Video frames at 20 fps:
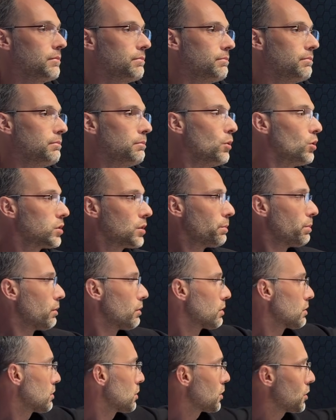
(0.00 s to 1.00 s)

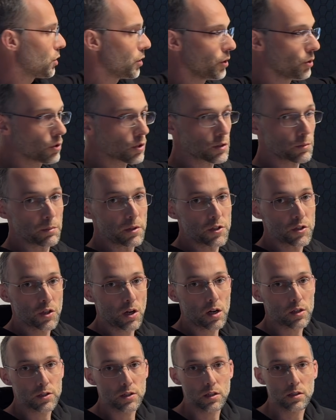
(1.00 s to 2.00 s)
multiple USB
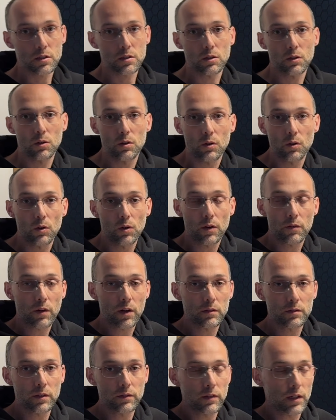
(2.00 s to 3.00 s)
chargers all
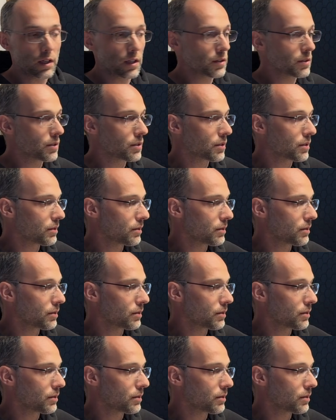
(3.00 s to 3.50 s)
around the vans.